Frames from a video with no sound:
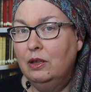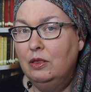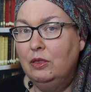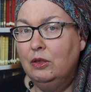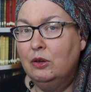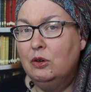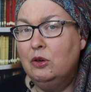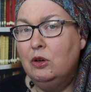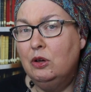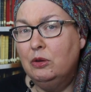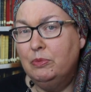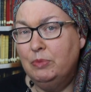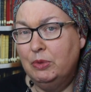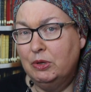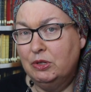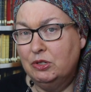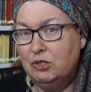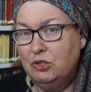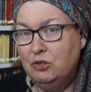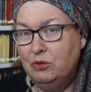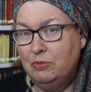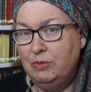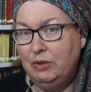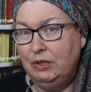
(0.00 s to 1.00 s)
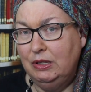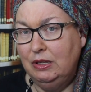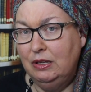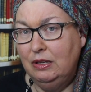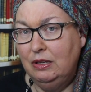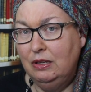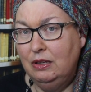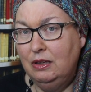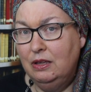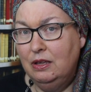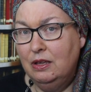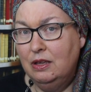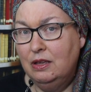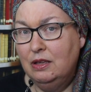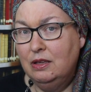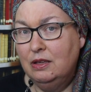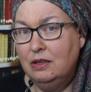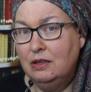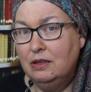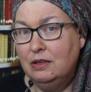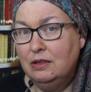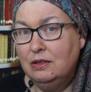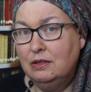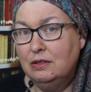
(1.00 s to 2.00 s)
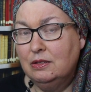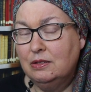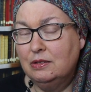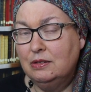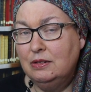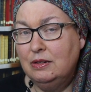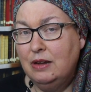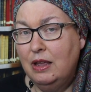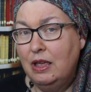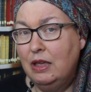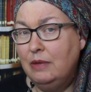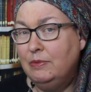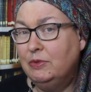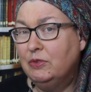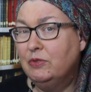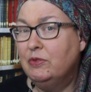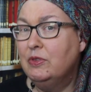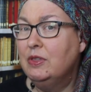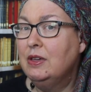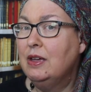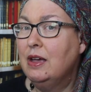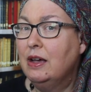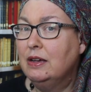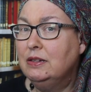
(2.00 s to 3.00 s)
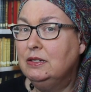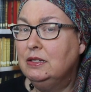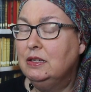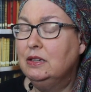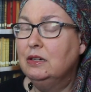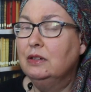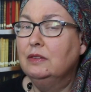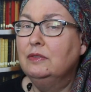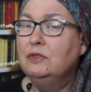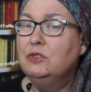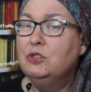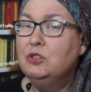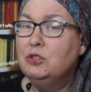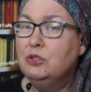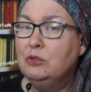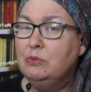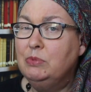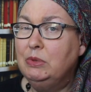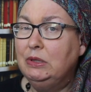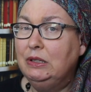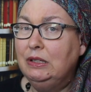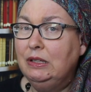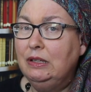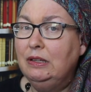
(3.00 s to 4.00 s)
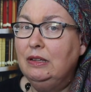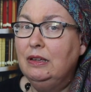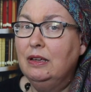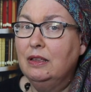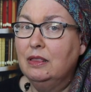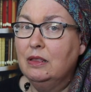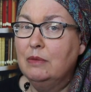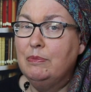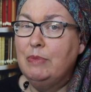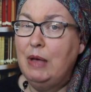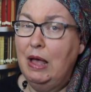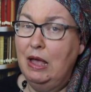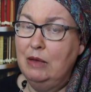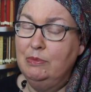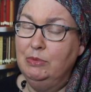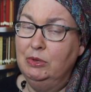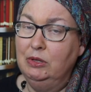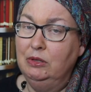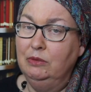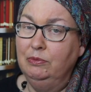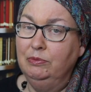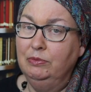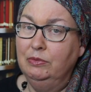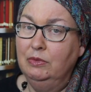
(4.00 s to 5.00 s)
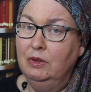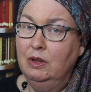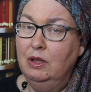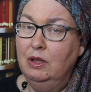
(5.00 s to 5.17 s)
The cookbook Jubilee is named for the idea of Jubilee in the Bible.